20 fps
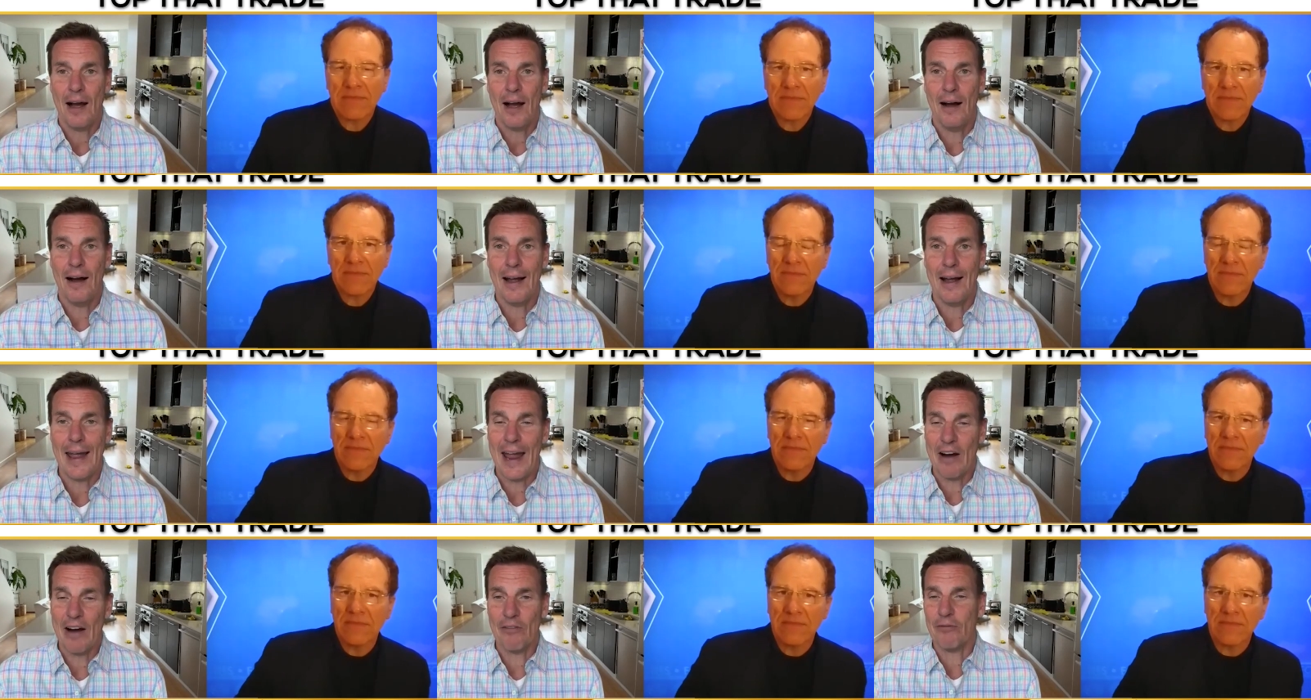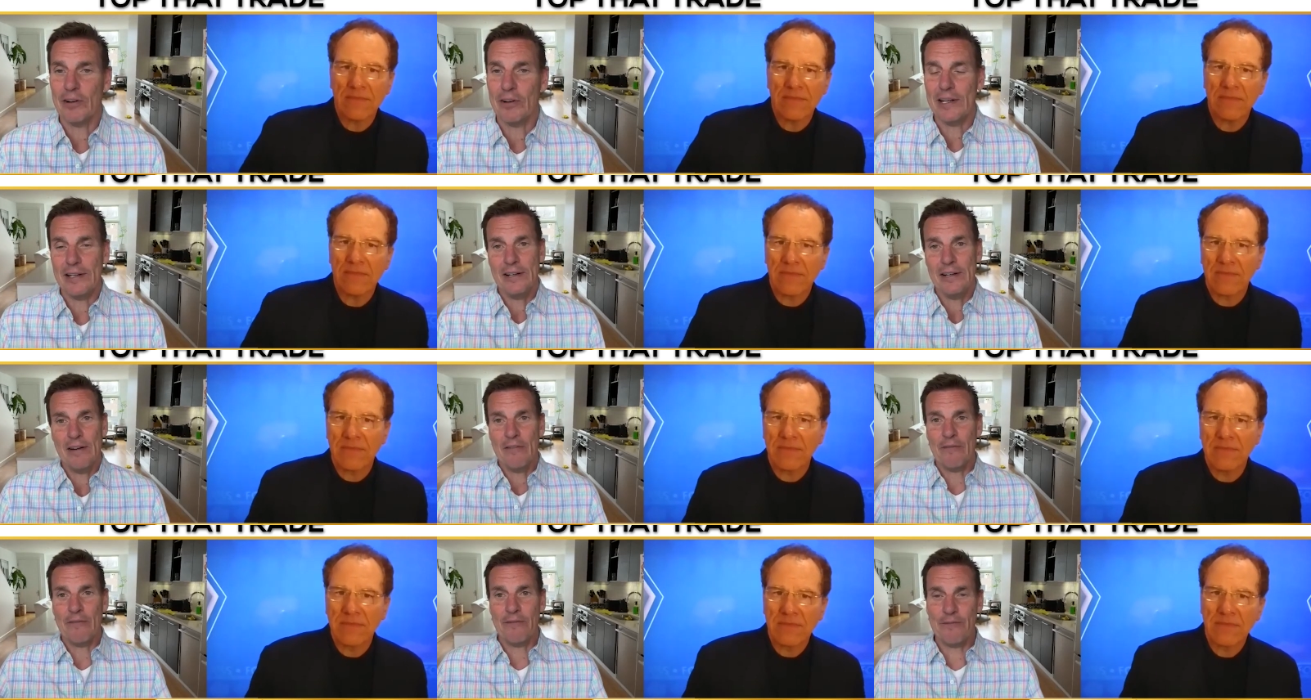Speaker 1: Uh,
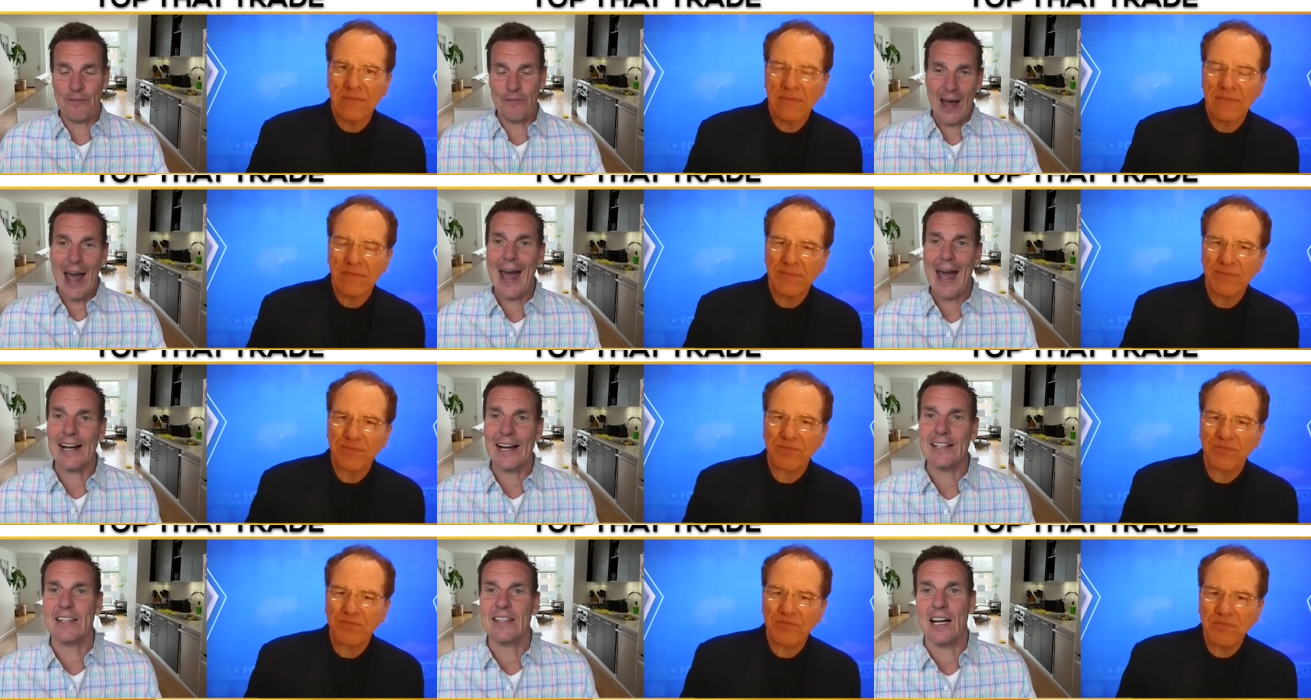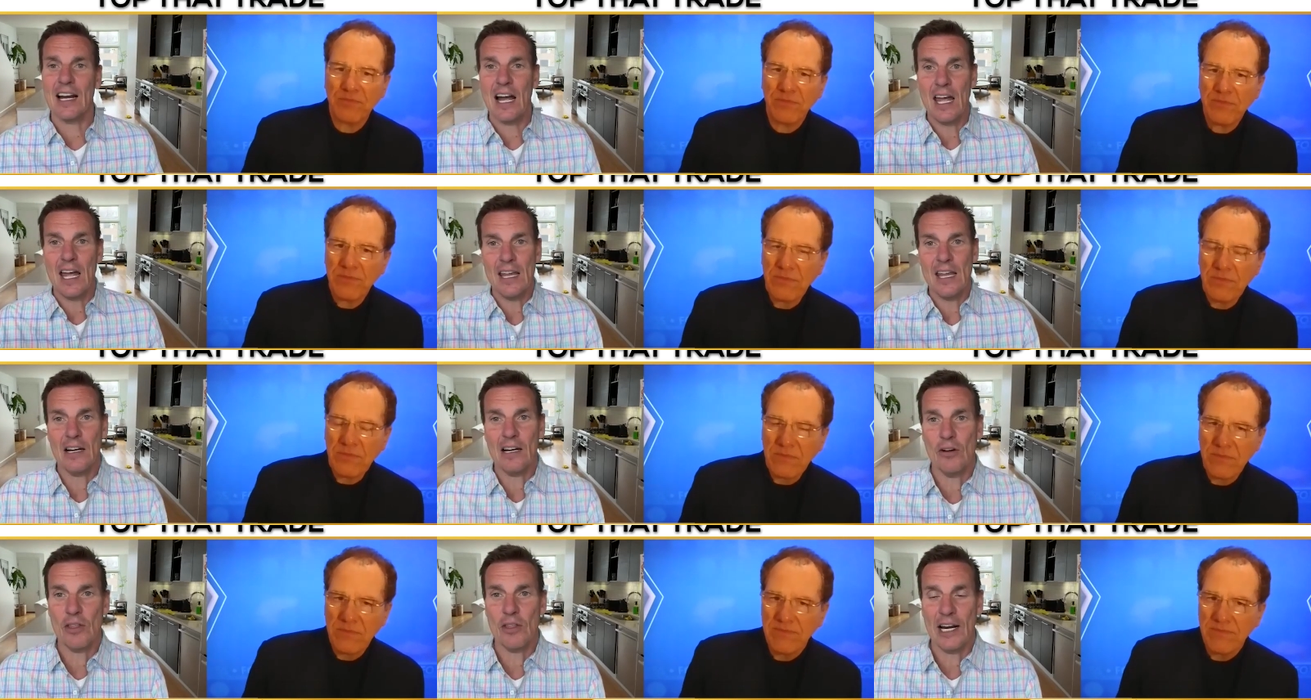every fact that I,
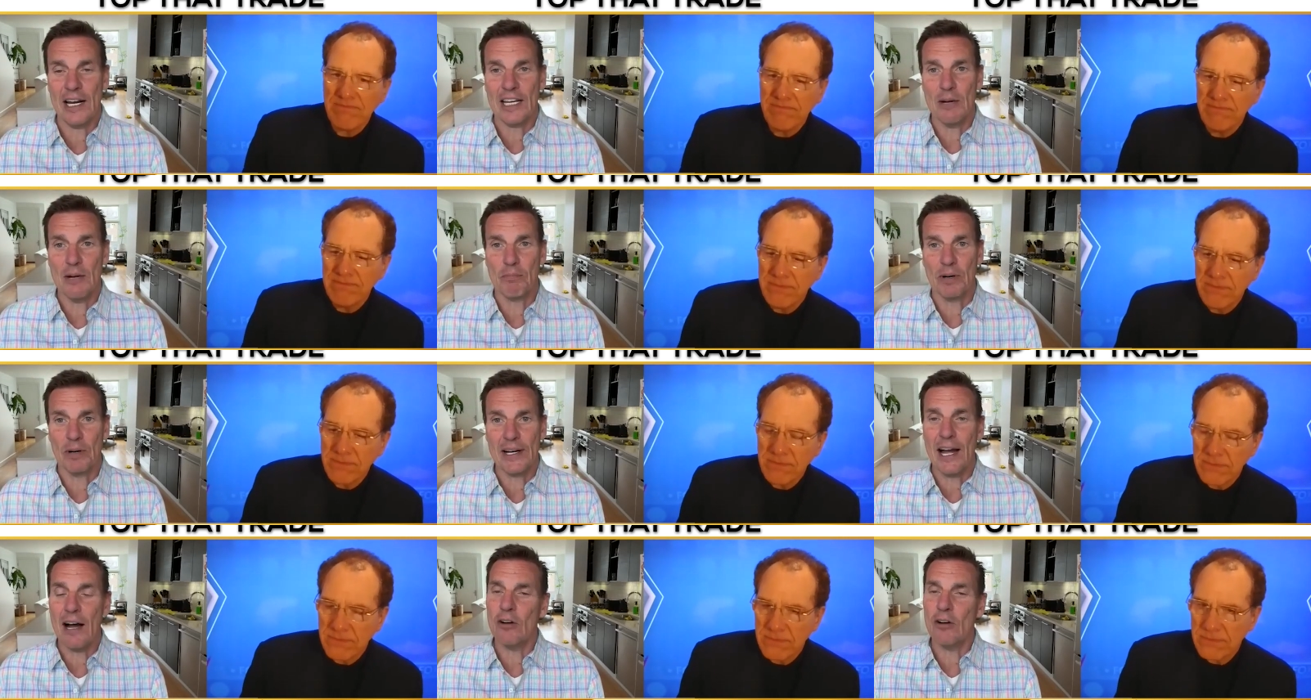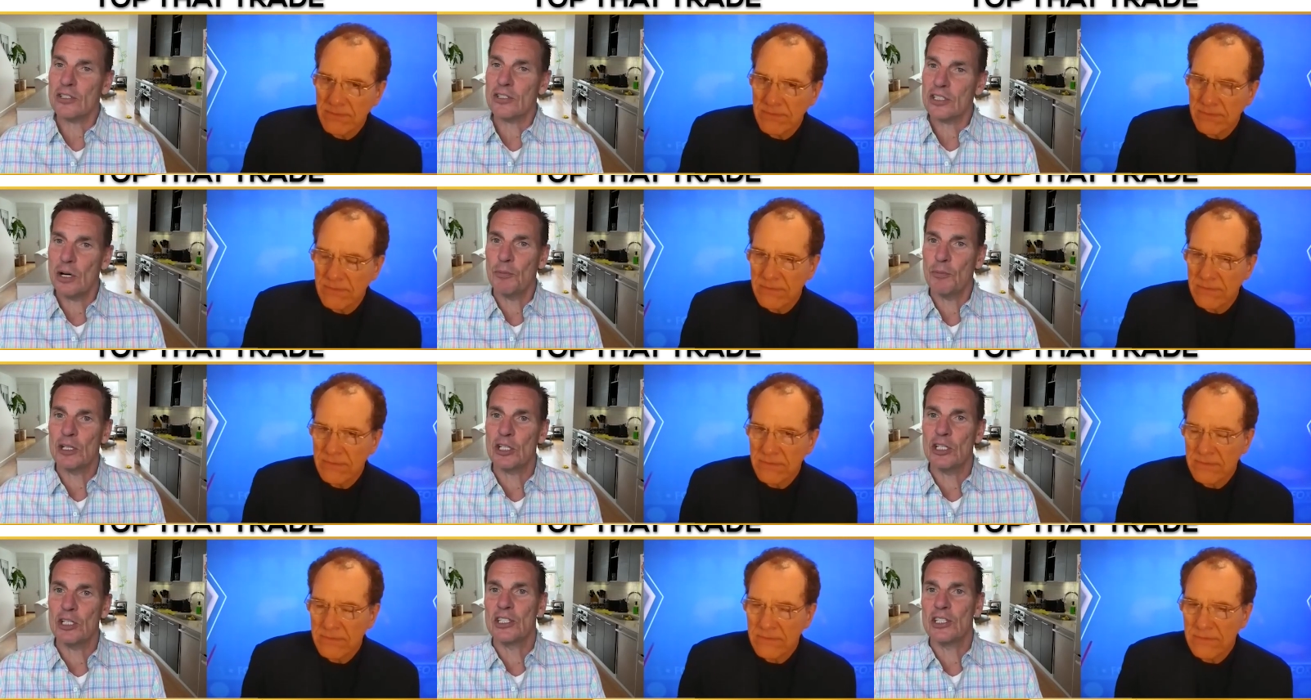you know, that I could bring out,
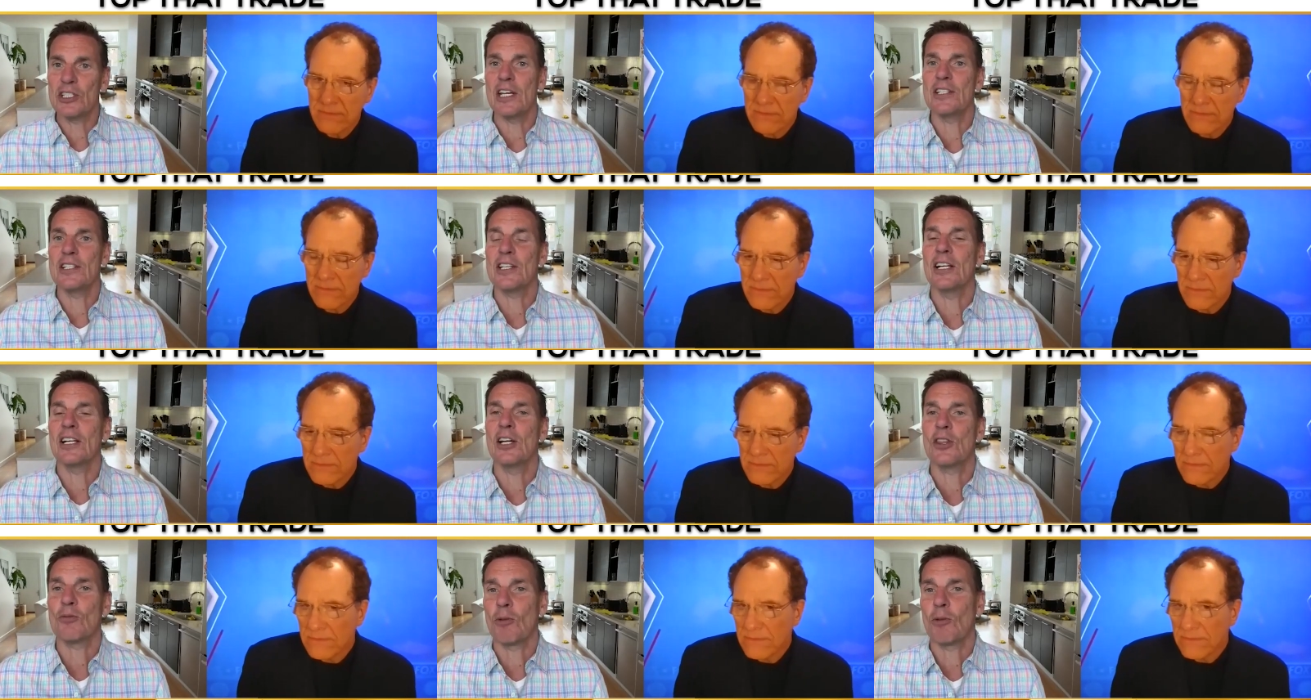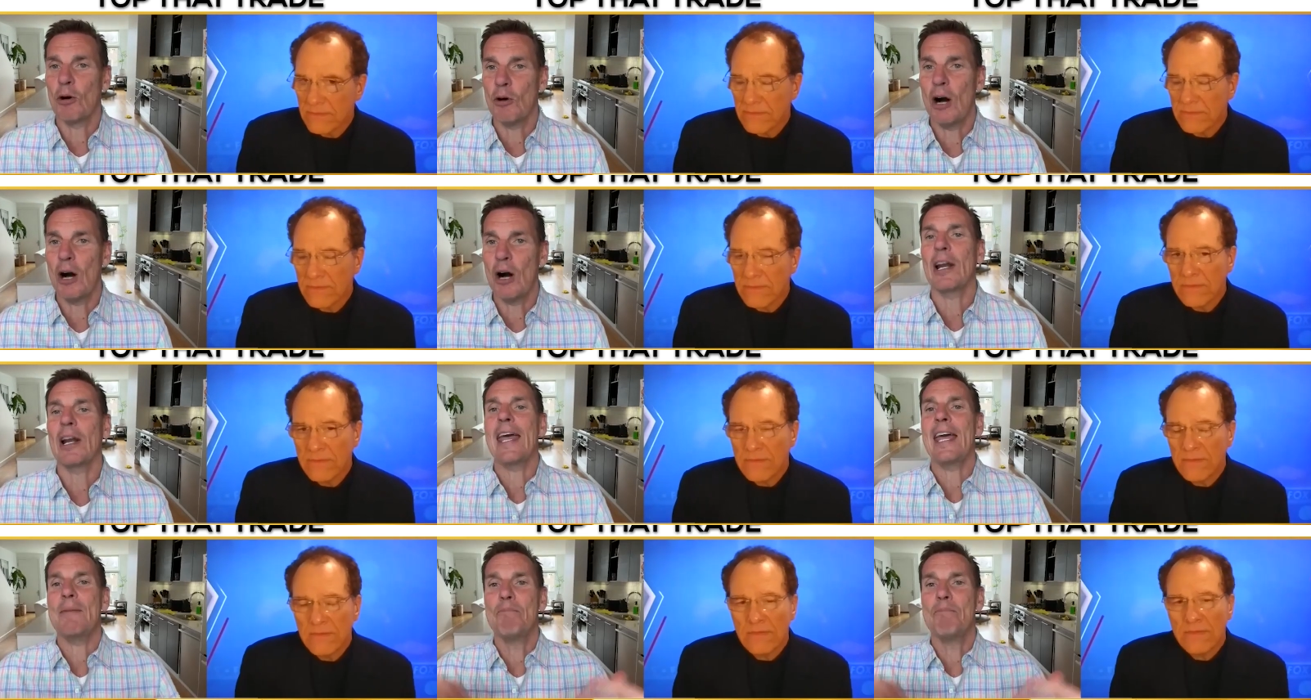someone can, is going to throw
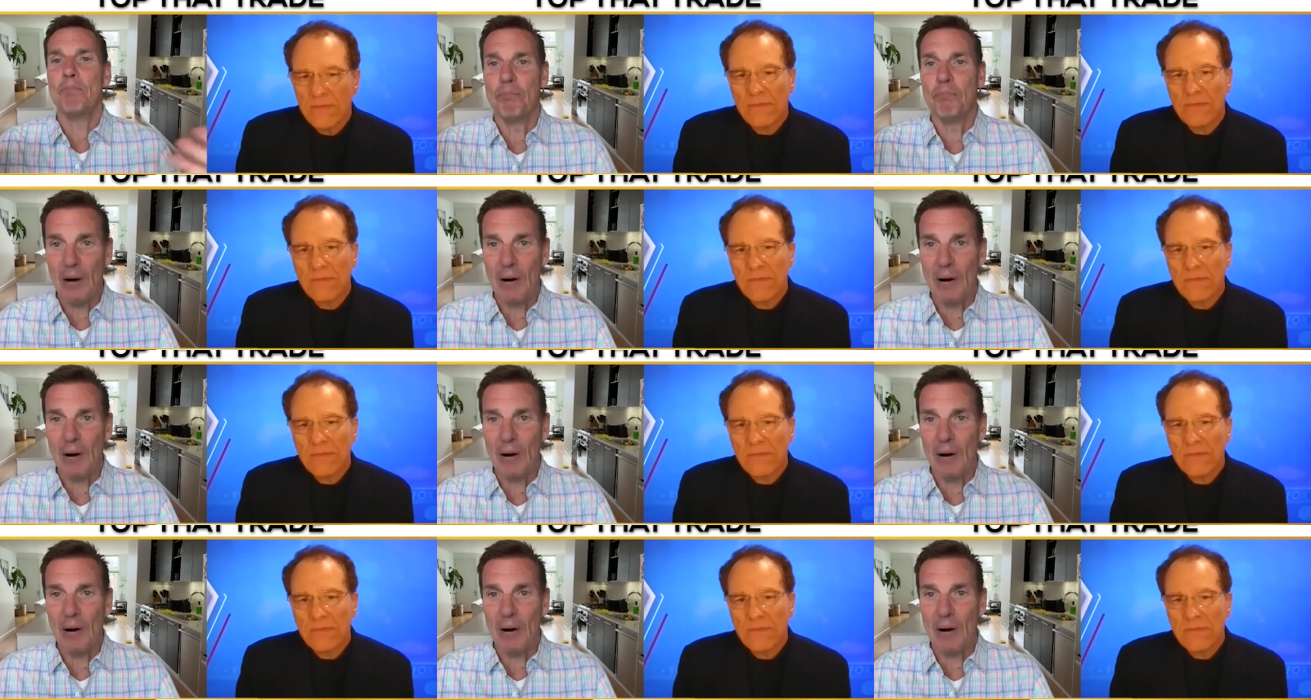out a